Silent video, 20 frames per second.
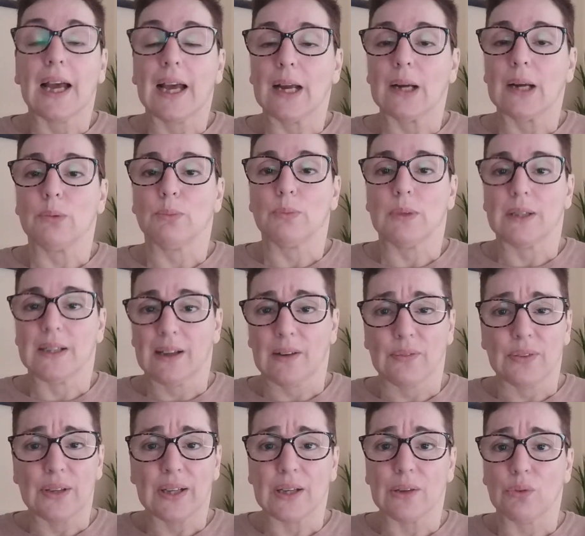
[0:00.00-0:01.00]
And when
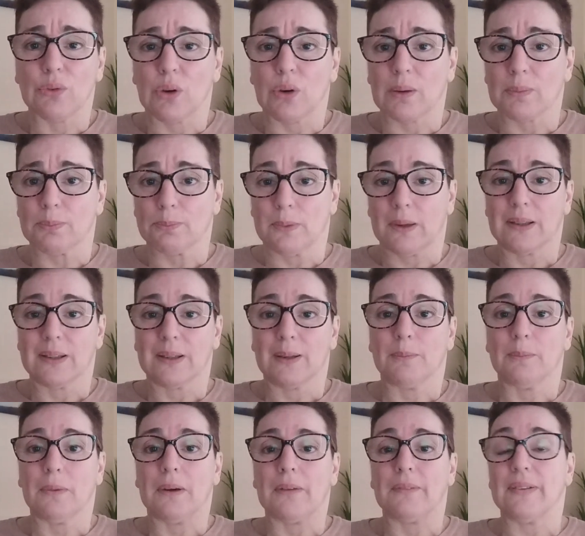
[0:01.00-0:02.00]
I've hit rock
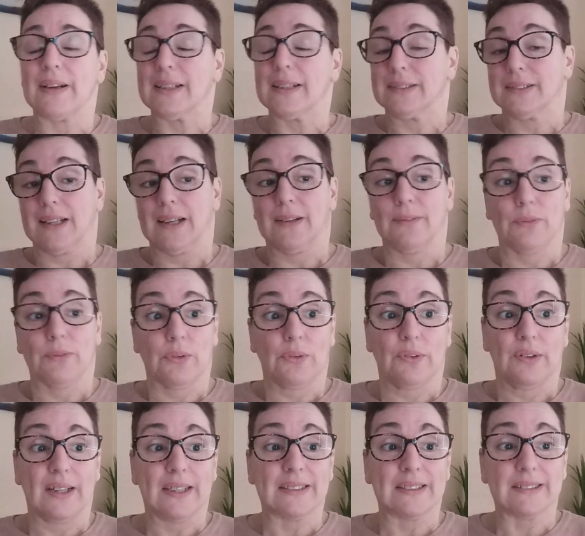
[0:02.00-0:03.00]
bottom, I've had to have a
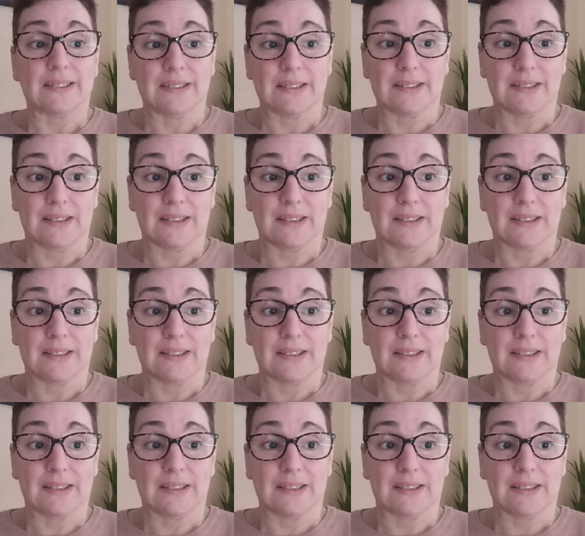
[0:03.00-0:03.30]
rest